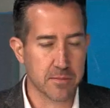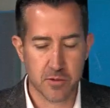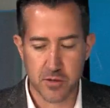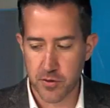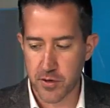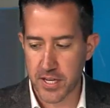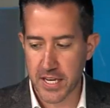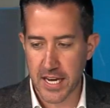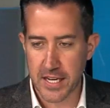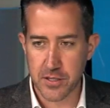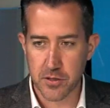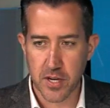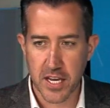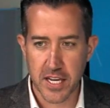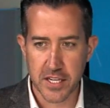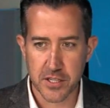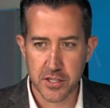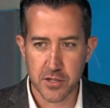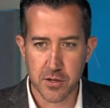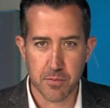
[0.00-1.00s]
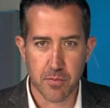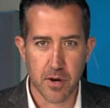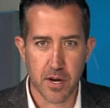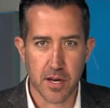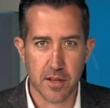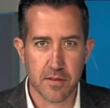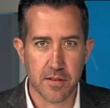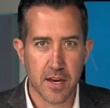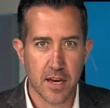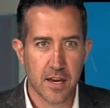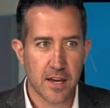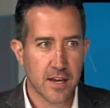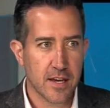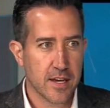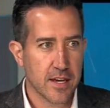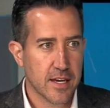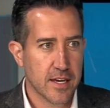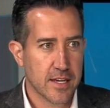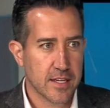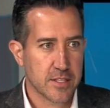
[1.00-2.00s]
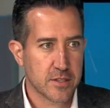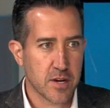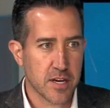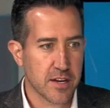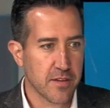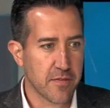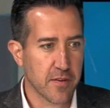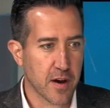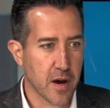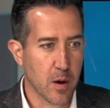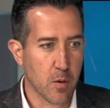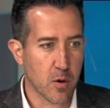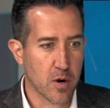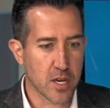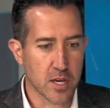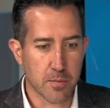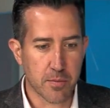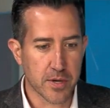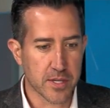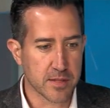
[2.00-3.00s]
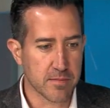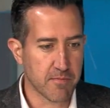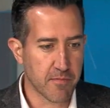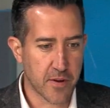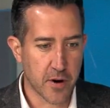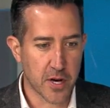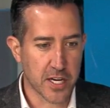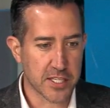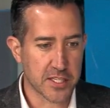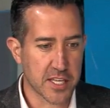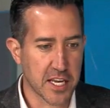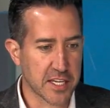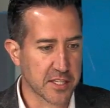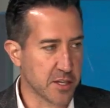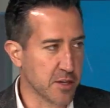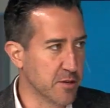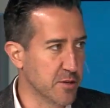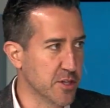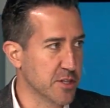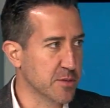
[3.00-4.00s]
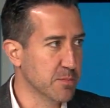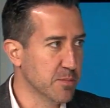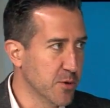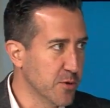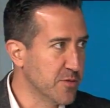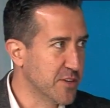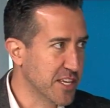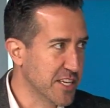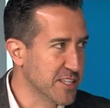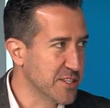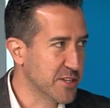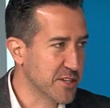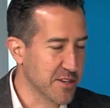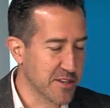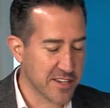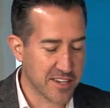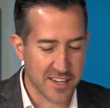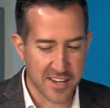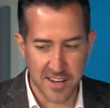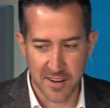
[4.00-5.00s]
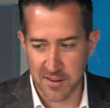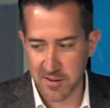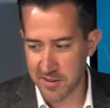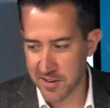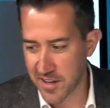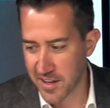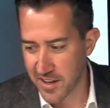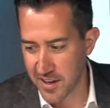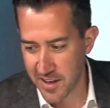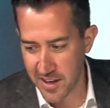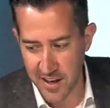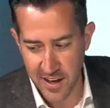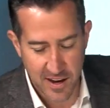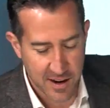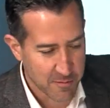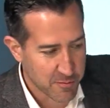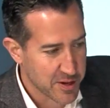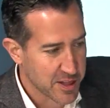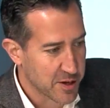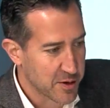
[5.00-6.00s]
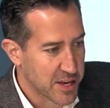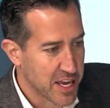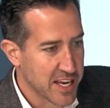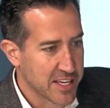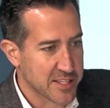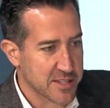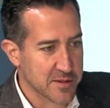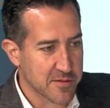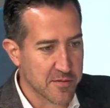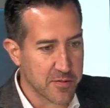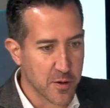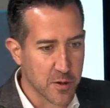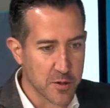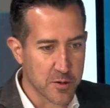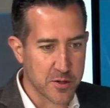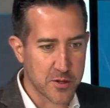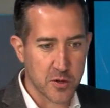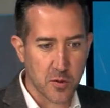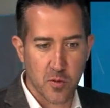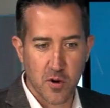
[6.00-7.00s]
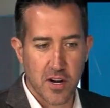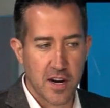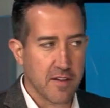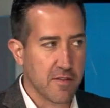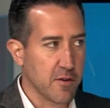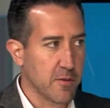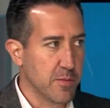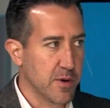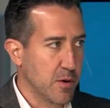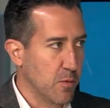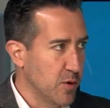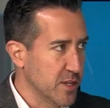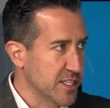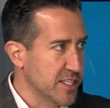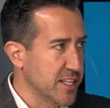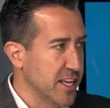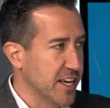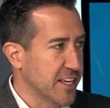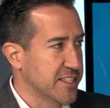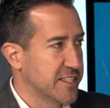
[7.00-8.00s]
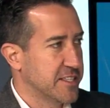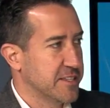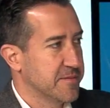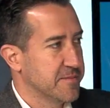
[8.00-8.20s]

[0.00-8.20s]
I'm sure you guys are catching your breath, trying to figure out where you put various things that you just moved into, yeah. you know, relocate some folders yeah. or whatever, but what's next?